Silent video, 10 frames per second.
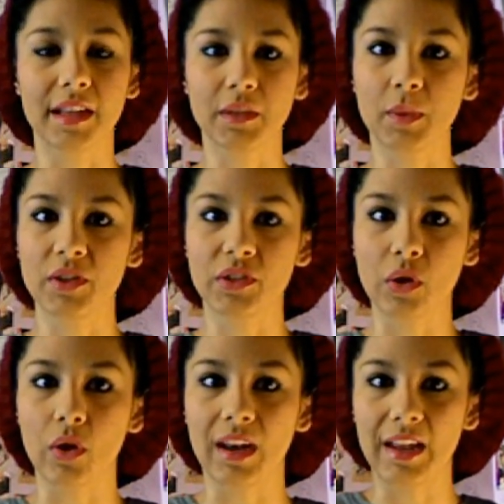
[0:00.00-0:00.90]
That's why she's
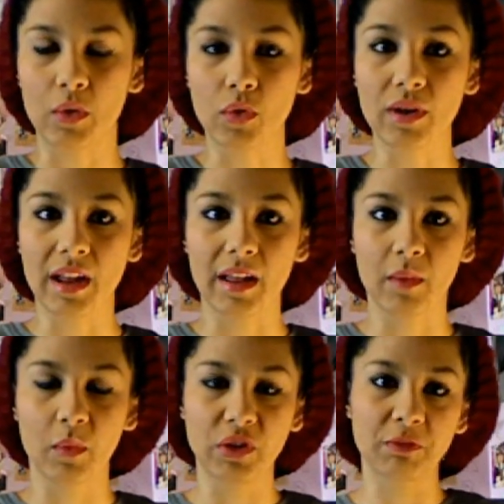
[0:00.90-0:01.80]
called La
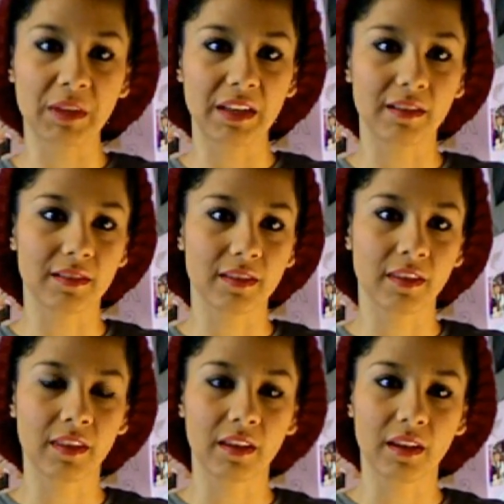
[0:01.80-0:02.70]
Llorona, which means
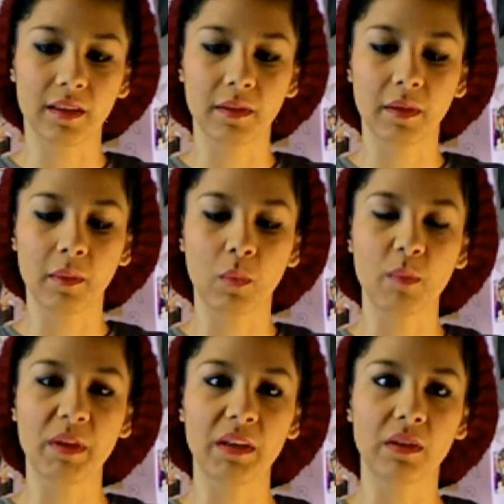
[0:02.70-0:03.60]
the
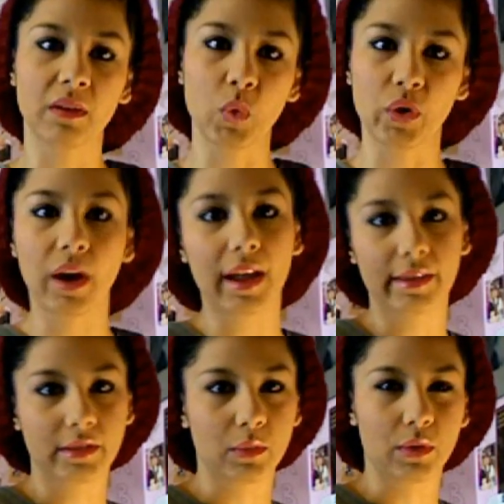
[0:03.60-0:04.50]
woman who
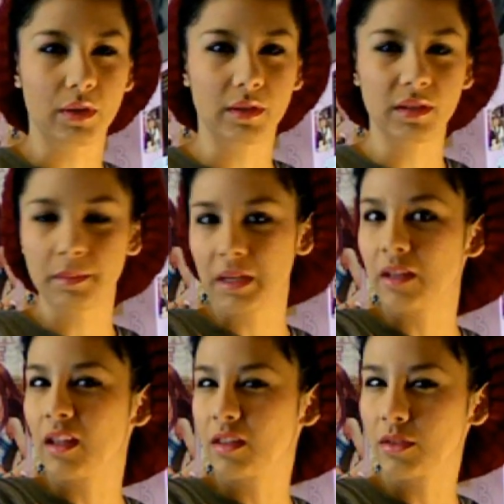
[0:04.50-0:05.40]
cries, or something
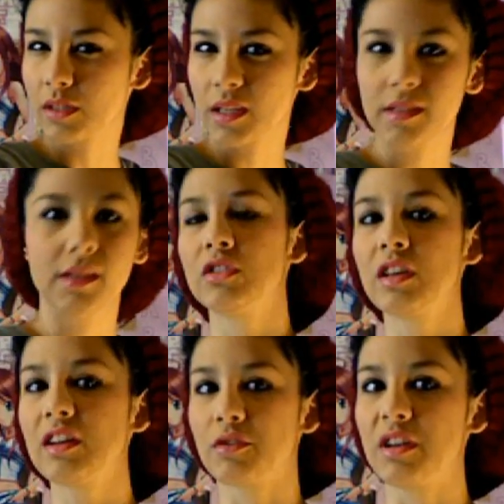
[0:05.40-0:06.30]
along those lines. She's
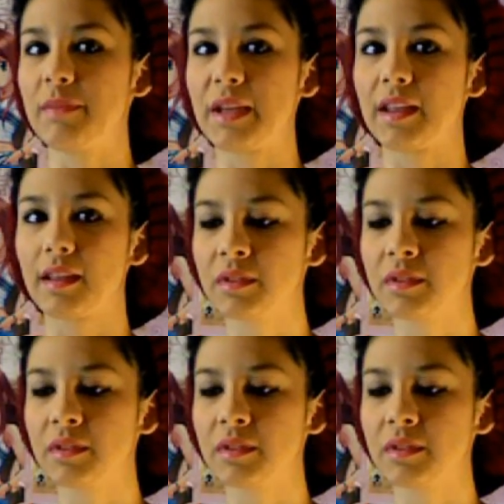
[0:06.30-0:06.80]
kind of creepy.